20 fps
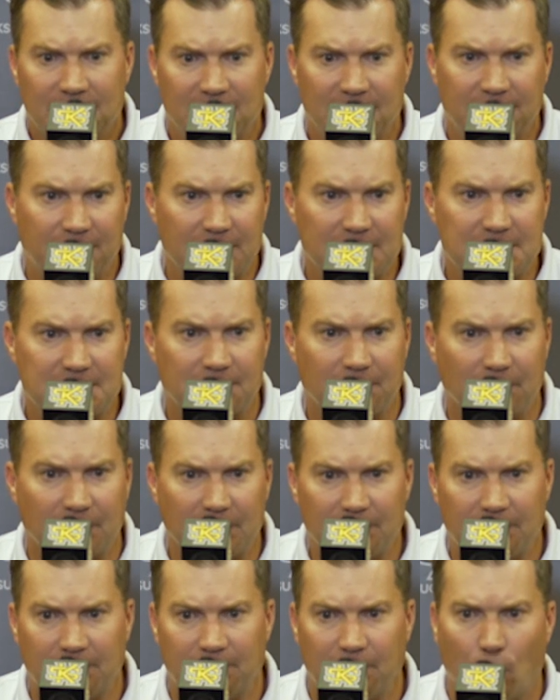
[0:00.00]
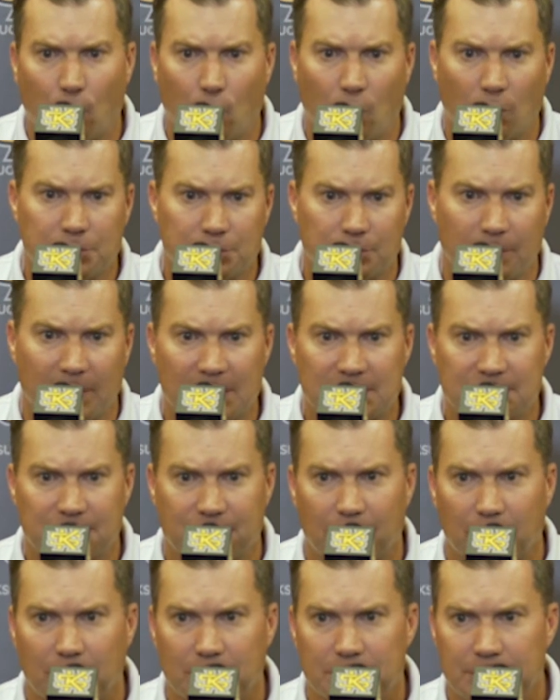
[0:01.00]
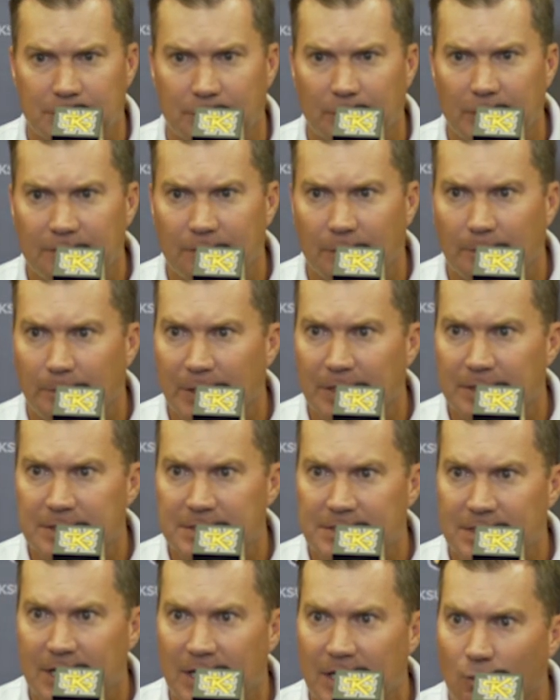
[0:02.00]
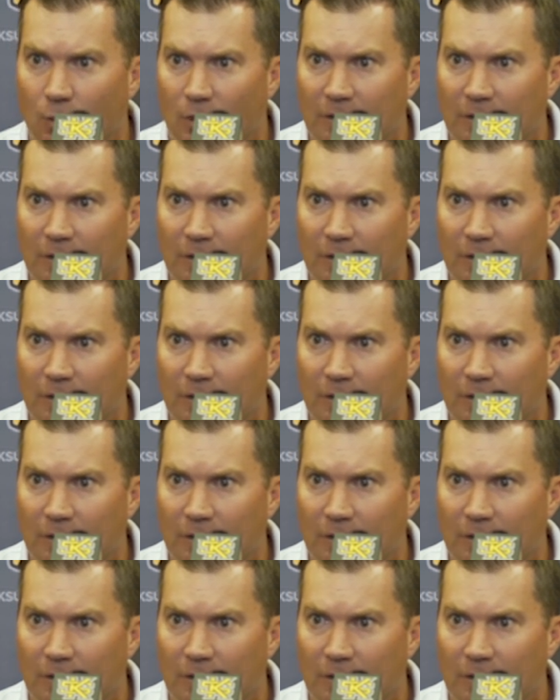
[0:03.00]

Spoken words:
Defensively, 4 transfers, 3 from Penn State,